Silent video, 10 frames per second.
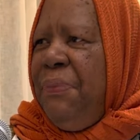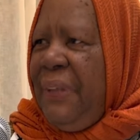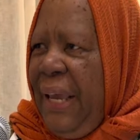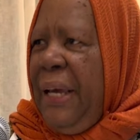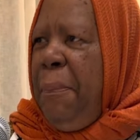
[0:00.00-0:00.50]

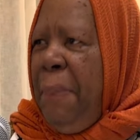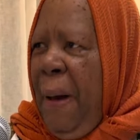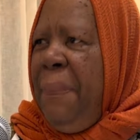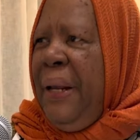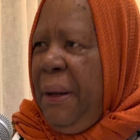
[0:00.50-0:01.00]
take
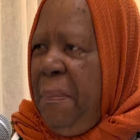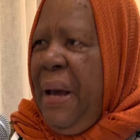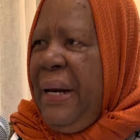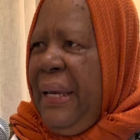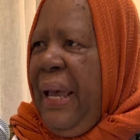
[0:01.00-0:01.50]
public
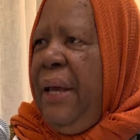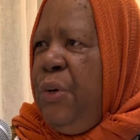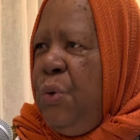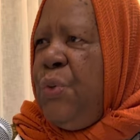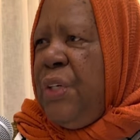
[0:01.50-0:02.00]
money and
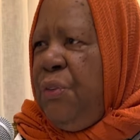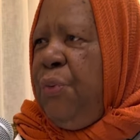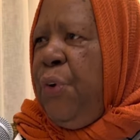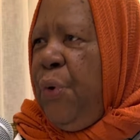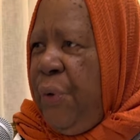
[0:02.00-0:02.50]
use it
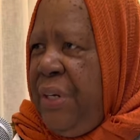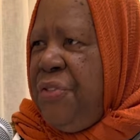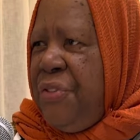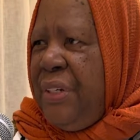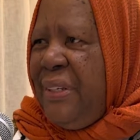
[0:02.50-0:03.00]
for your
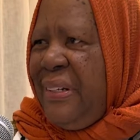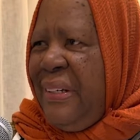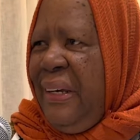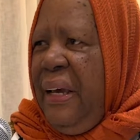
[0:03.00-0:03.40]
interest.